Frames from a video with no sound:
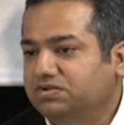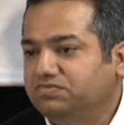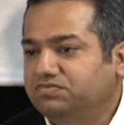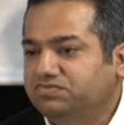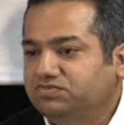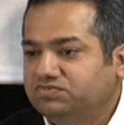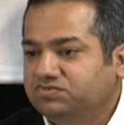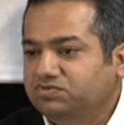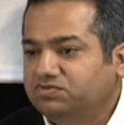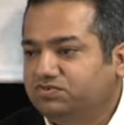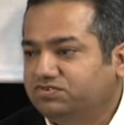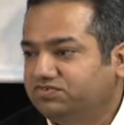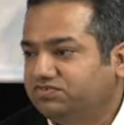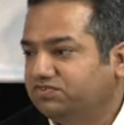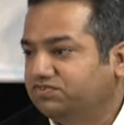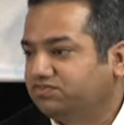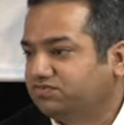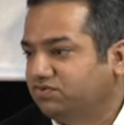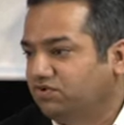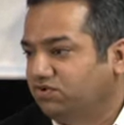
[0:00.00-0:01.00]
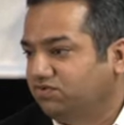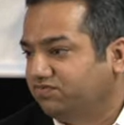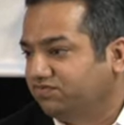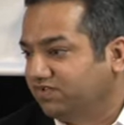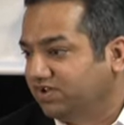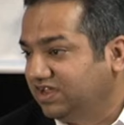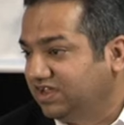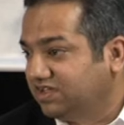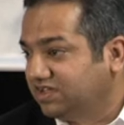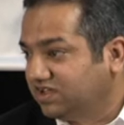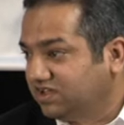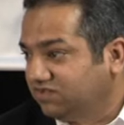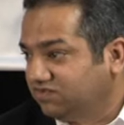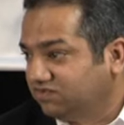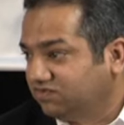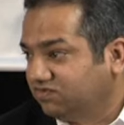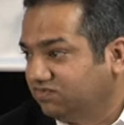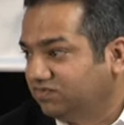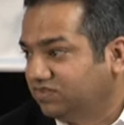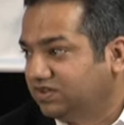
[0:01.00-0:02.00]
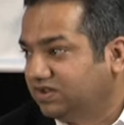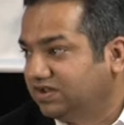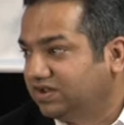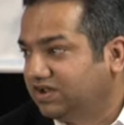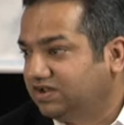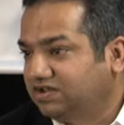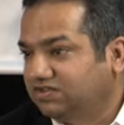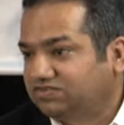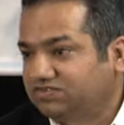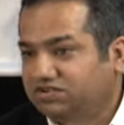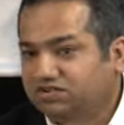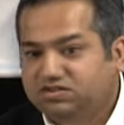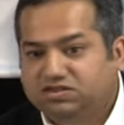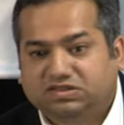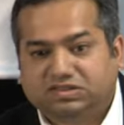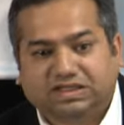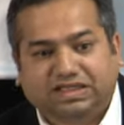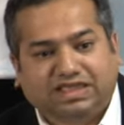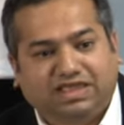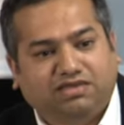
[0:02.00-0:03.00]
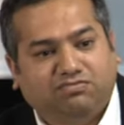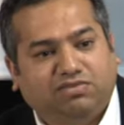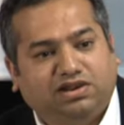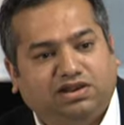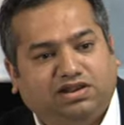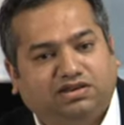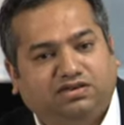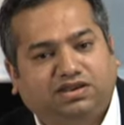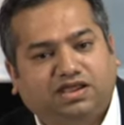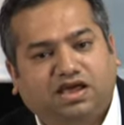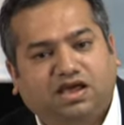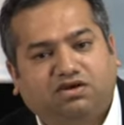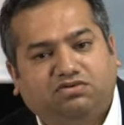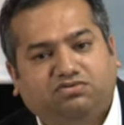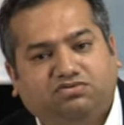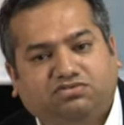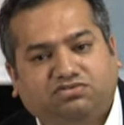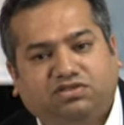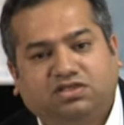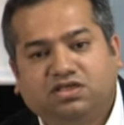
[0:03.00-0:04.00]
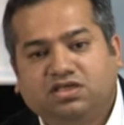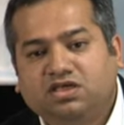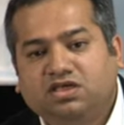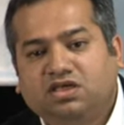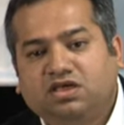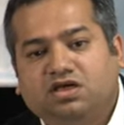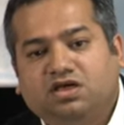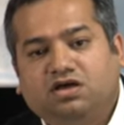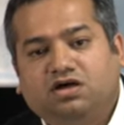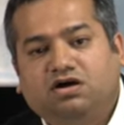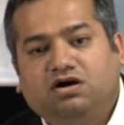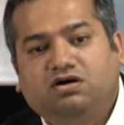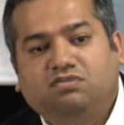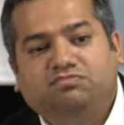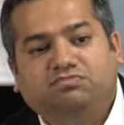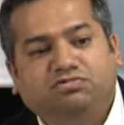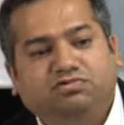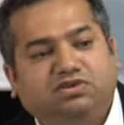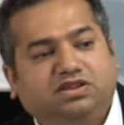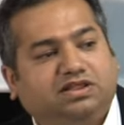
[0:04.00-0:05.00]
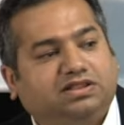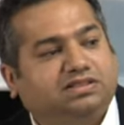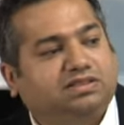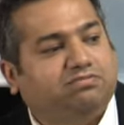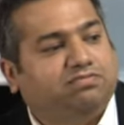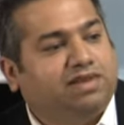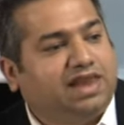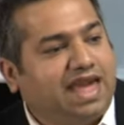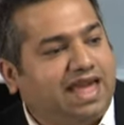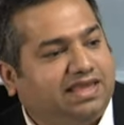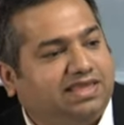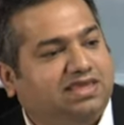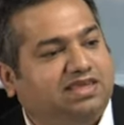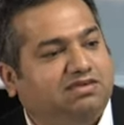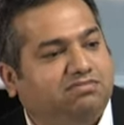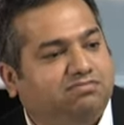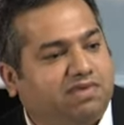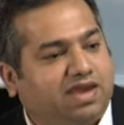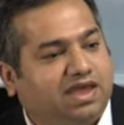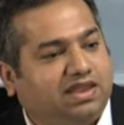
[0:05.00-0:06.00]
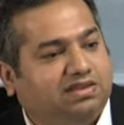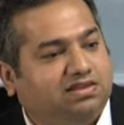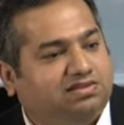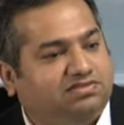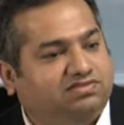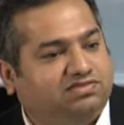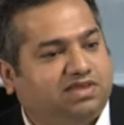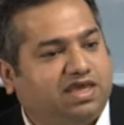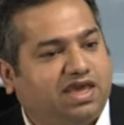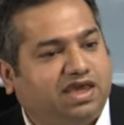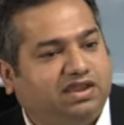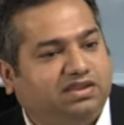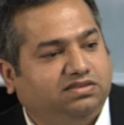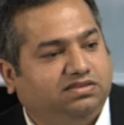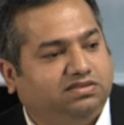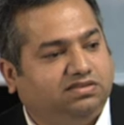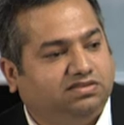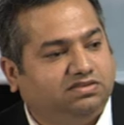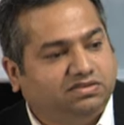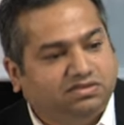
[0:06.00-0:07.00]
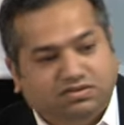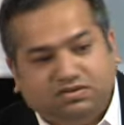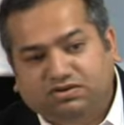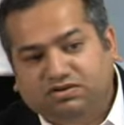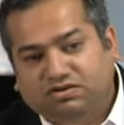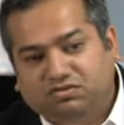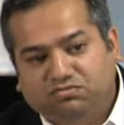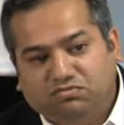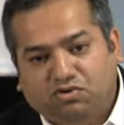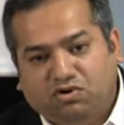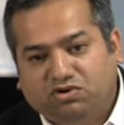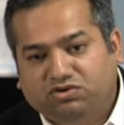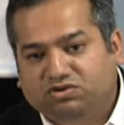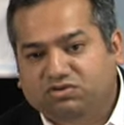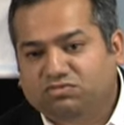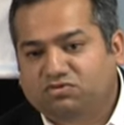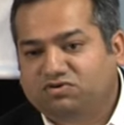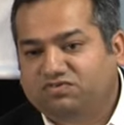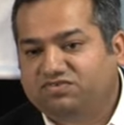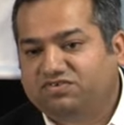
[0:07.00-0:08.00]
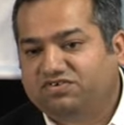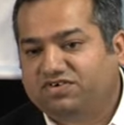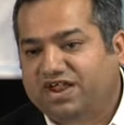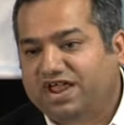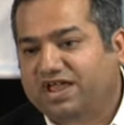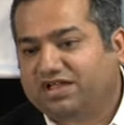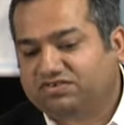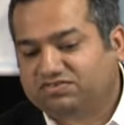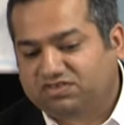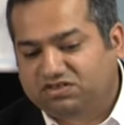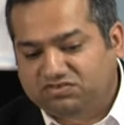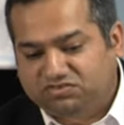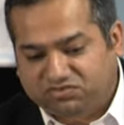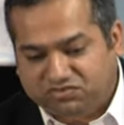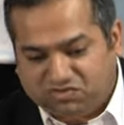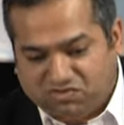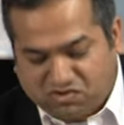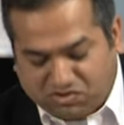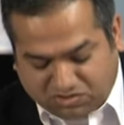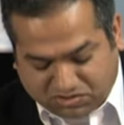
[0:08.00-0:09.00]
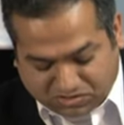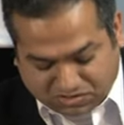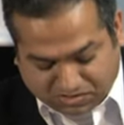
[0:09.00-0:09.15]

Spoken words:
sources of leakage within data center, the cable cutouts, putting the blanking panels at the bottom of the racks, and so on.